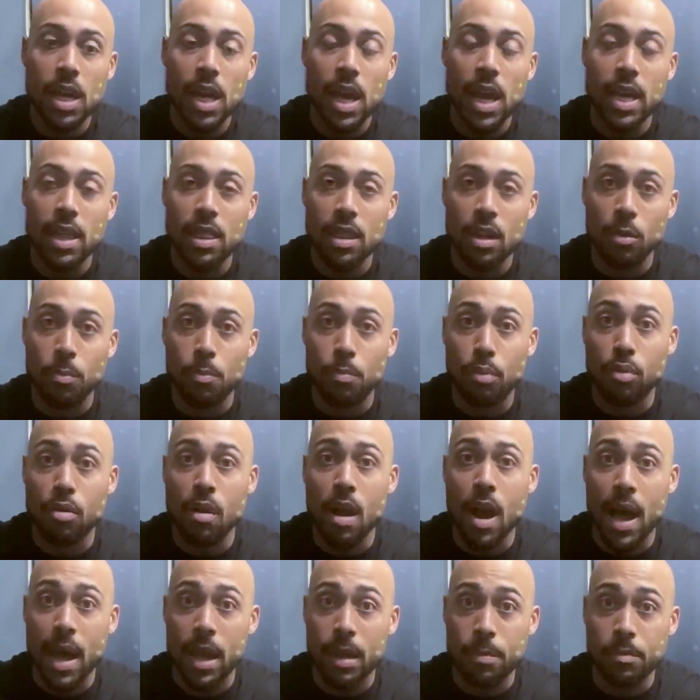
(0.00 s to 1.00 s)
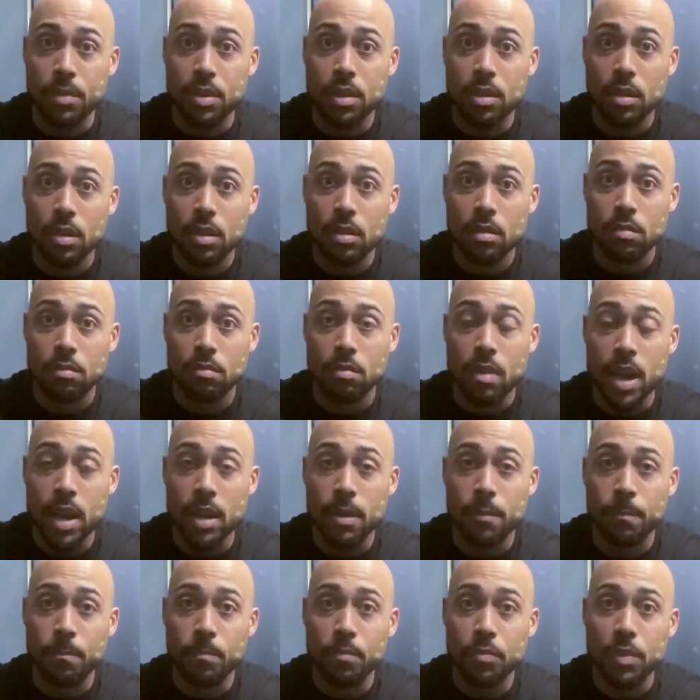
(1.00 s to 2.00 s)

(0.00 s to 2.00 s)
and they're primed, right?